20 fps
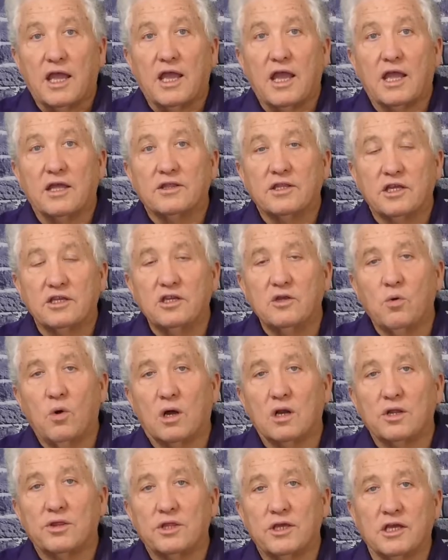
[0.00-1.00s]
And then you
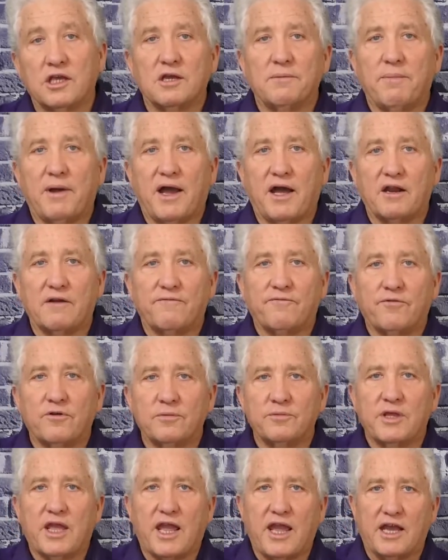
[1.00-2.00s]
want to think about it
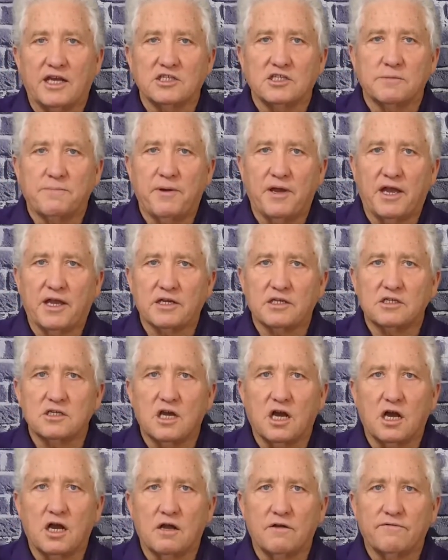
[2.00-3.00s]
from the aspect
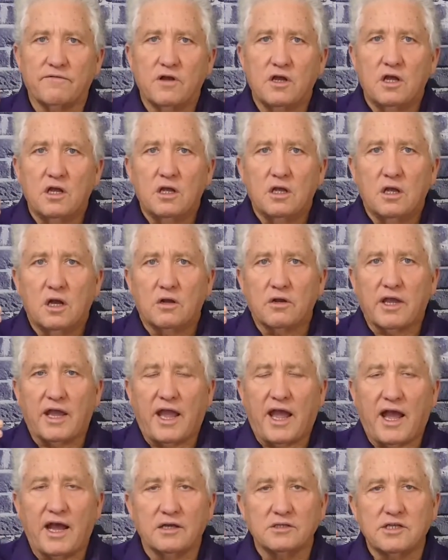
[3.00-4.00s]
of, okay,
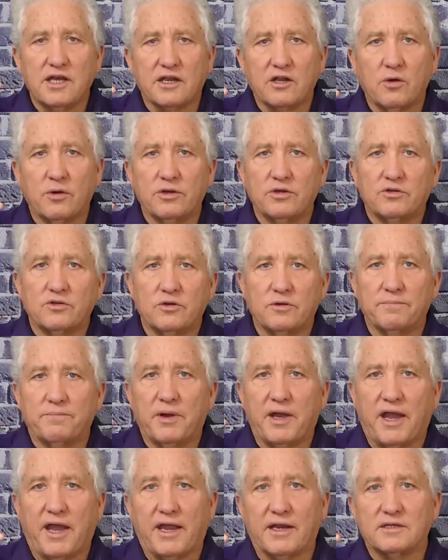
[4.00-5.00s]
how's that going to
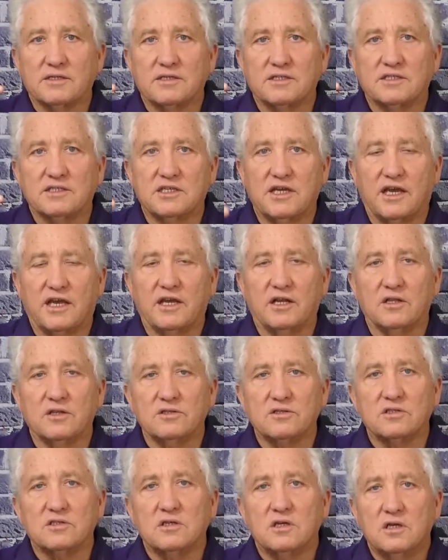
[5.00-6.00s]
impact
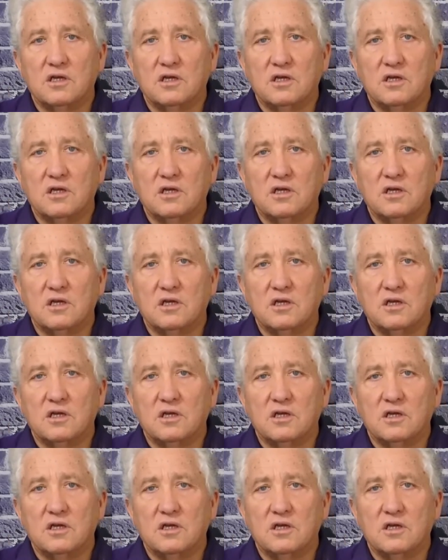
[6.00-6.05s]
sales?